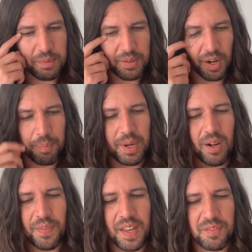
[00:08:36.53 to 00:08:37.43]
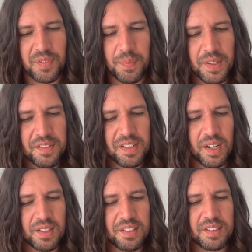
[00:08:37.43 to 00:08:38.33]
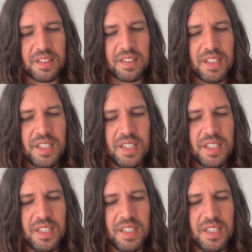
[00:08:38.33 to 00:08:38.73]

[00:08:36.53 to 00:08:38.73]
We've got a bit on that from the Charlton